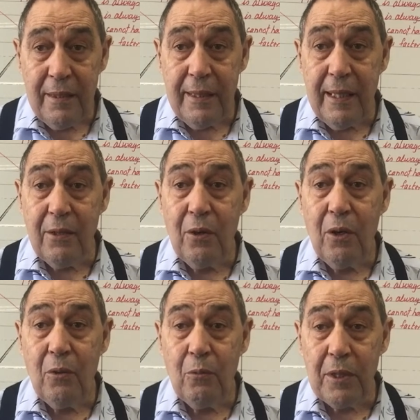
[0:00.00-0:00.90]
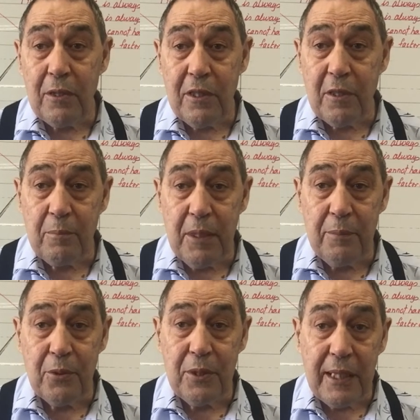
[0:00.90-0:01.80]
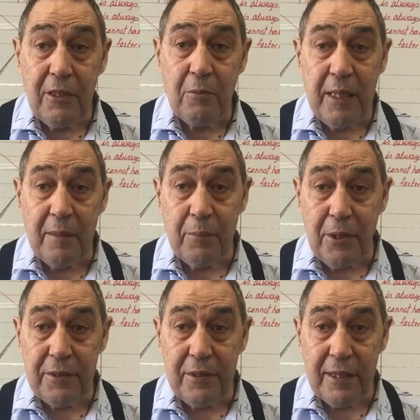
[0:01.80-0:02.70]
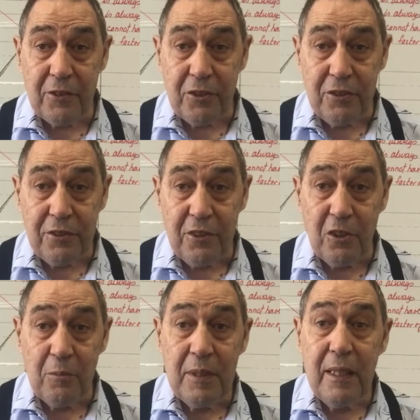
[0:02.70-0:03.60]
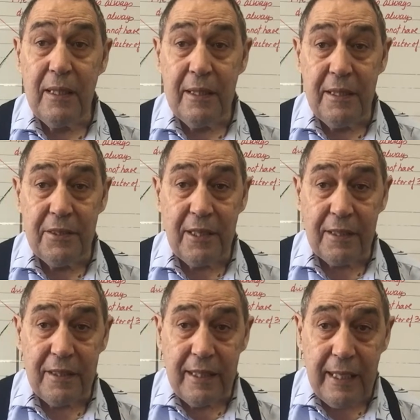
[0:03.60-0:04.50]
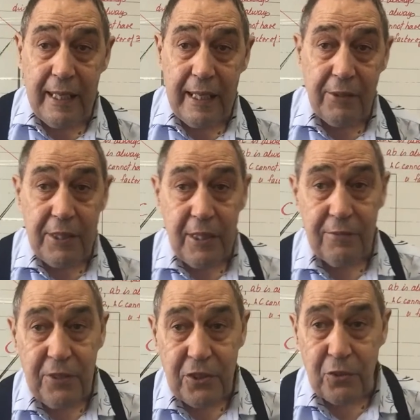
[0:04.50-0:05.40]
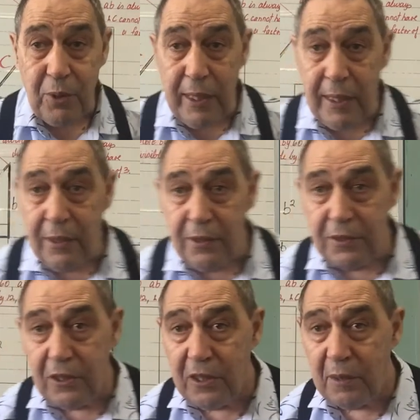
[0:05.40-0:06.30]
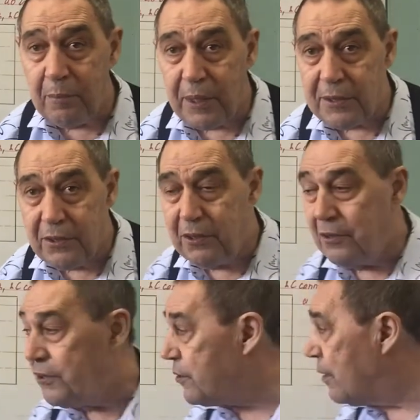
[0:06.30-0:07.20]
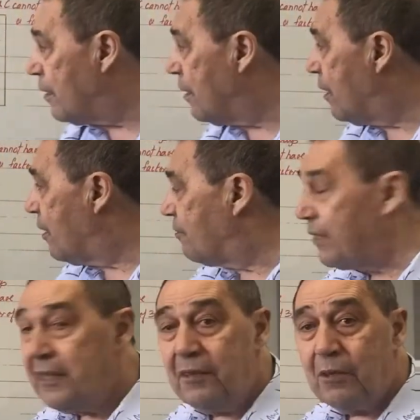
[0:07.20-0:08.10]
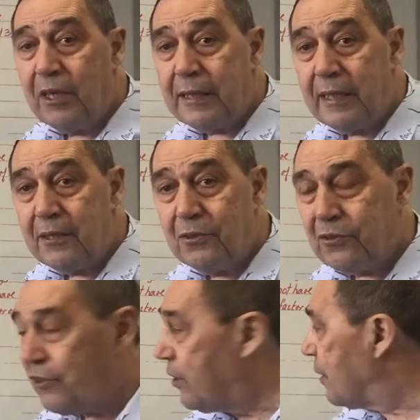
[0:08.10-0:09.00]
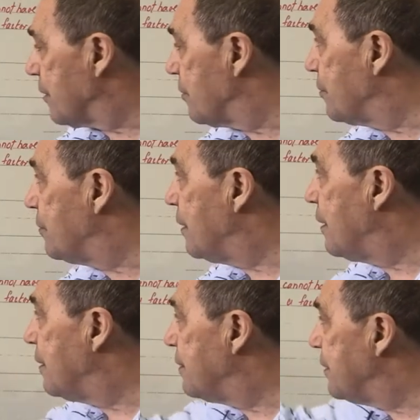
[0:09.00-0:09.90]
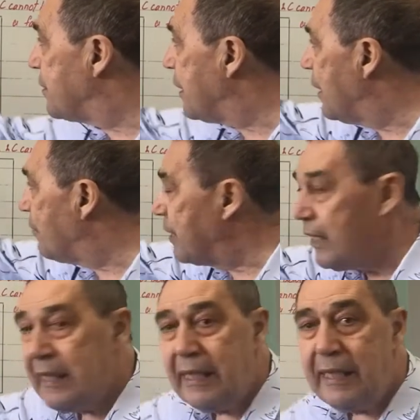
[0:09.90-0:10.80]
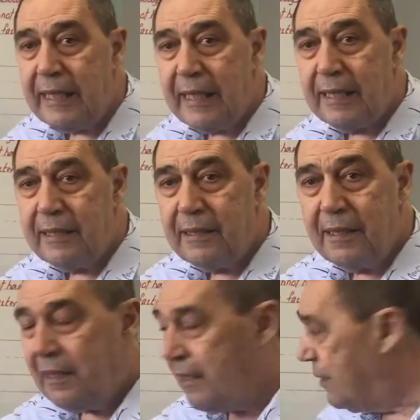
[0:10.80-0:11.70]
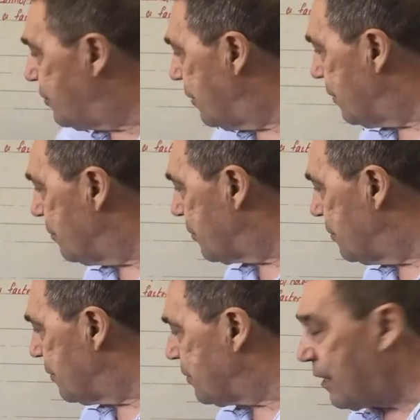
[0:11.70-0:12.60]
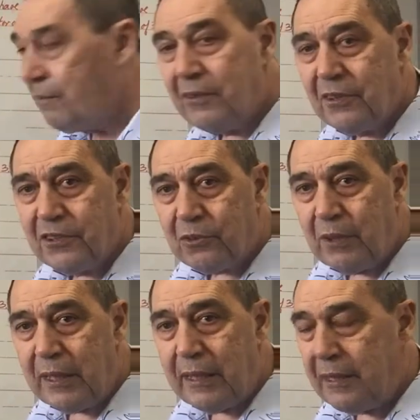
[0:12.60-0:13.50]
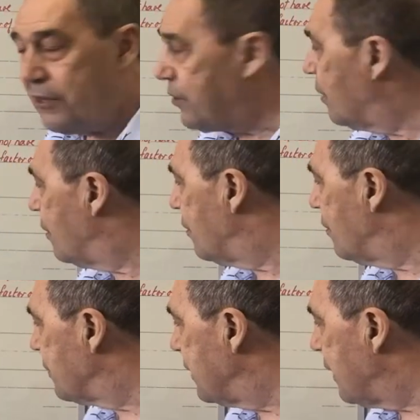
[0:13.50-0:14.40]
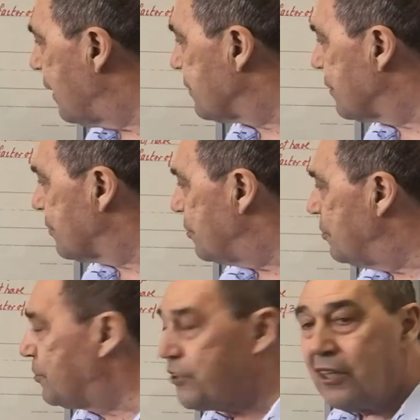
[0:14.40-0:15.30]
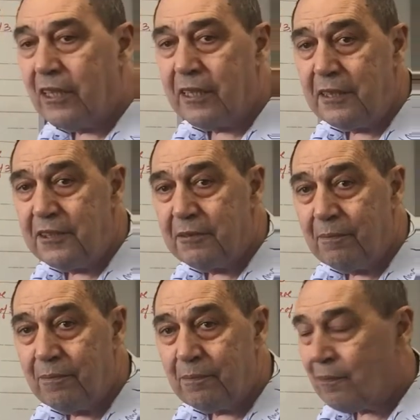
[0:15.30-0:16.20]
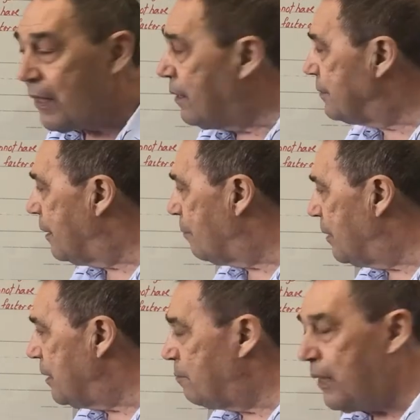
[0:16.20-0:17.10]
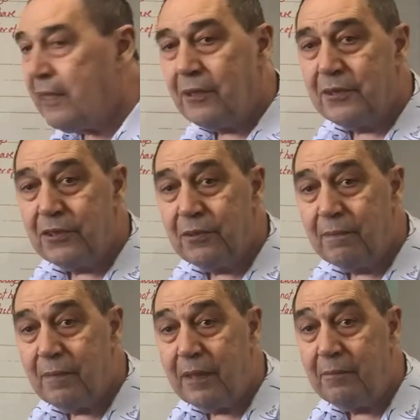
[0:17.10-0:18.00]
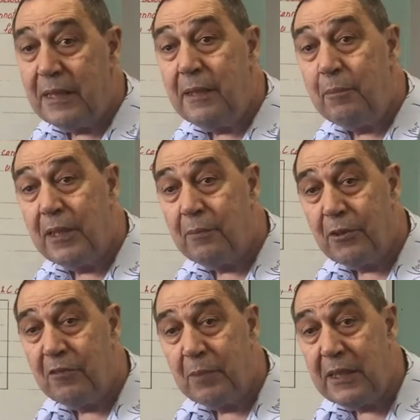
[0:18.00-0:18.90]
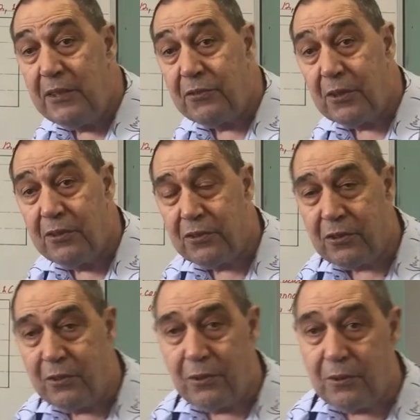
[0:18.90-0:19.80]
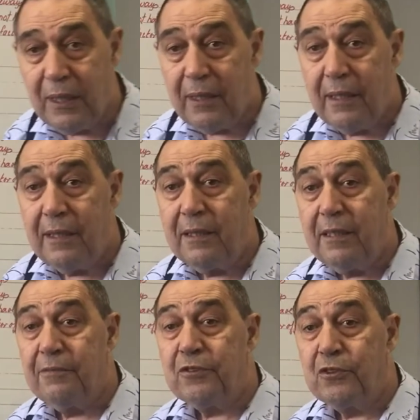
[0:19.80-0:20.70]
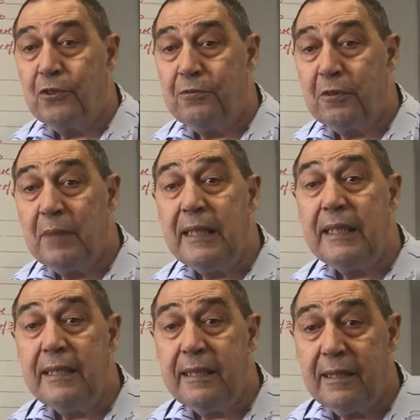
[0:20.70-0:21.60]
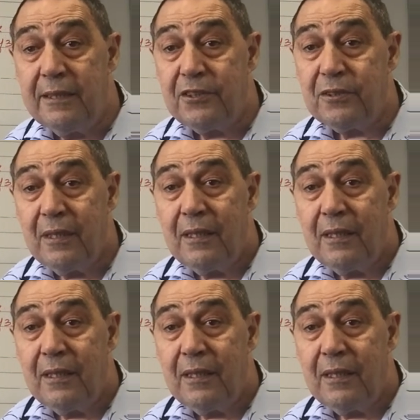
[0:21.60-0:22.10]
Now, what a lot of people know about Pythagoras' theorem is that the area of the square on the hypotenuse of any right-angled triangle, this area here is equal to the sum of the squares on the other two sides. Now, many parents and many people who have been through school and left school for many years